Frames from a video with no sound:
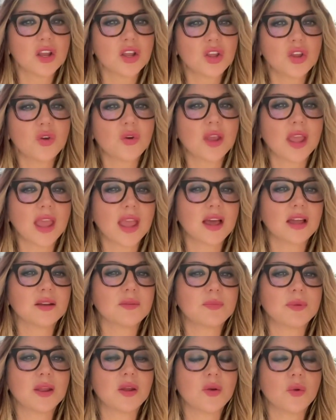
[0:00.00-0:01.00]
you
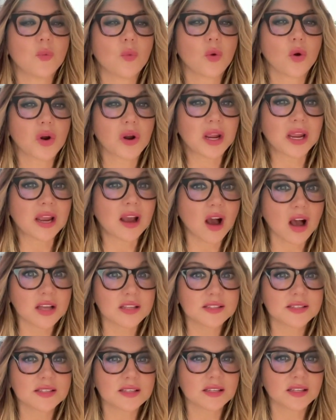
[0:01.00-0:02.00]
can't be worrying
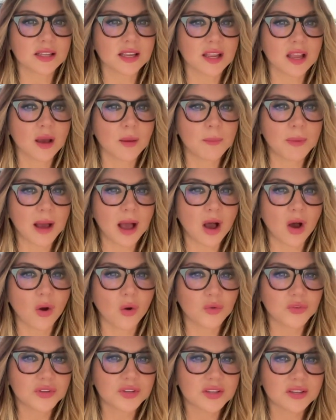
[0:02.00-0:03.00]
constantly
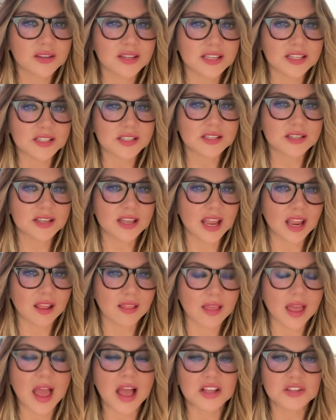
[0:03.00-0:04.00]
about this
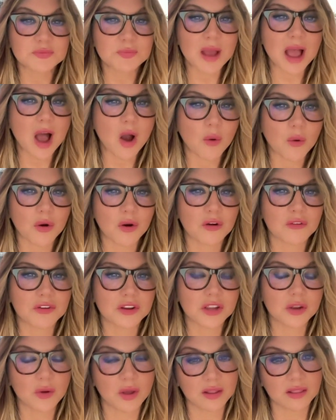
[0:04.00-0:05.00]
thing that has power over
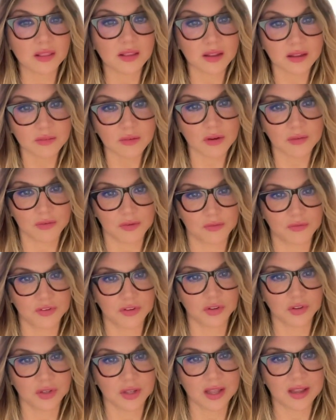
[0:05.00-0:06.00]
you and live a
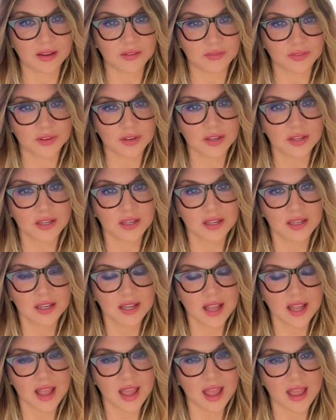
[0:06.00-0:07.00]
fulfilled life.
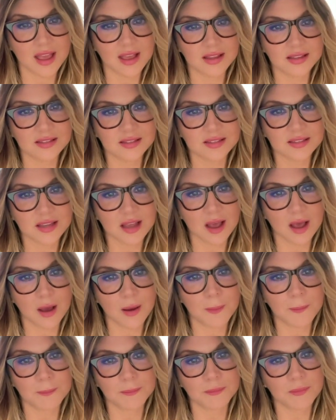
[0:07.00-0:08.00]
And
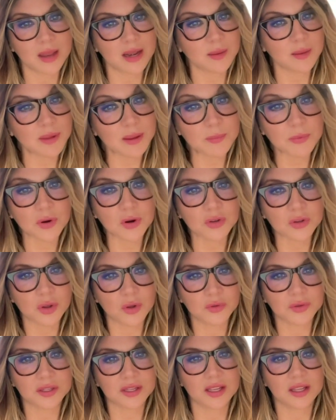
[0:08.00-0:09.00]
many people are
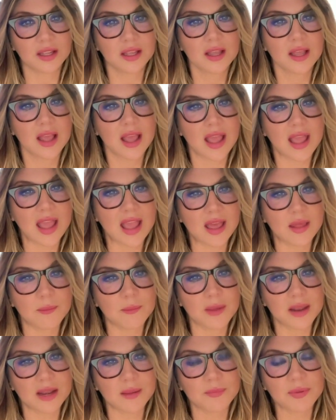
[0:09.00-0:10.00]
lonely
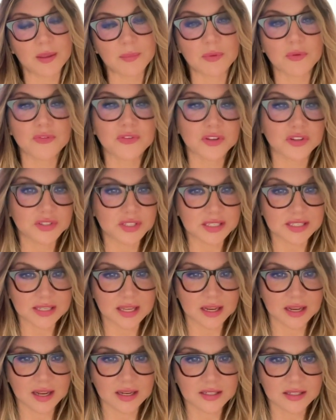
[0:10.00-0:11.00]
and many people feel
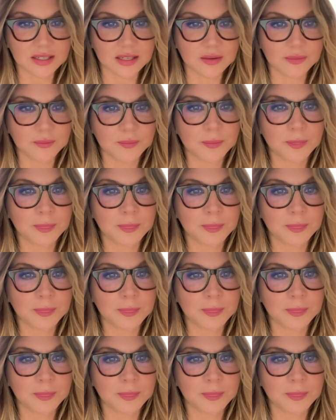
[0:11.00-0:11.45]
disconnected.